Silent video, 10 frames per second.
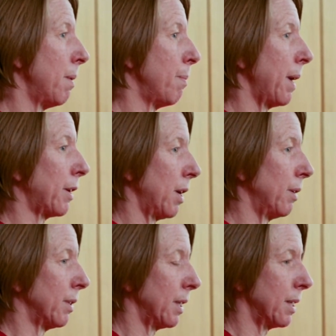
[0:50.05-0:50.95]

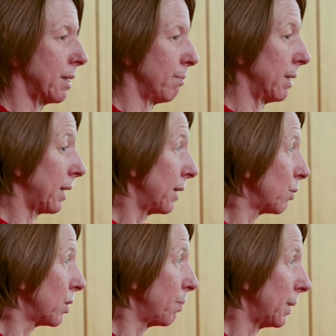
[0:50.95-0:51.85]
background is my dad
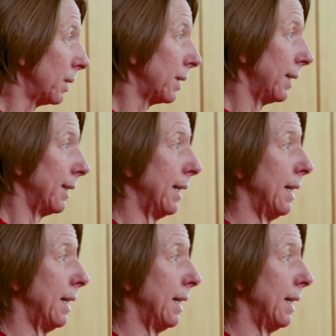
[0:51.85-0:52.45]
was a builder.